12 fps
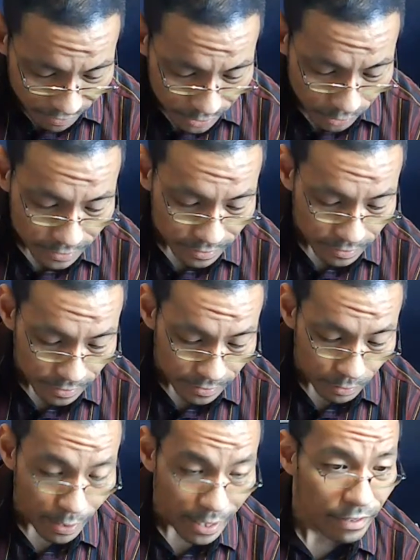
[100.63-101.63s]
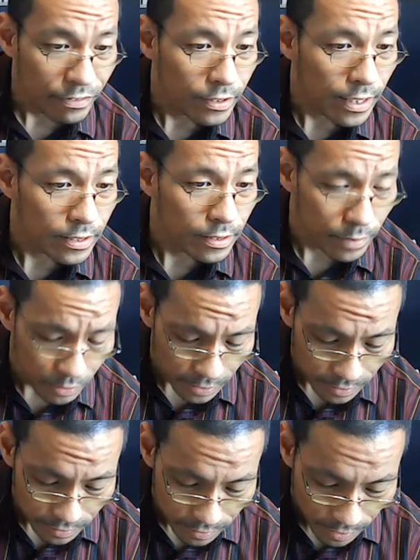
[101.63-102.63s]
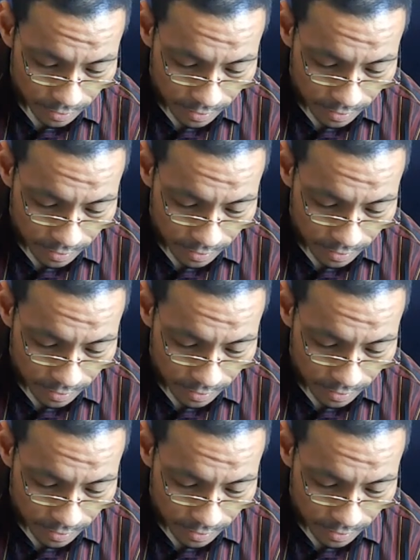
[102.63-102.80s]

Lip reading: rejoiced in the way of your testimonies.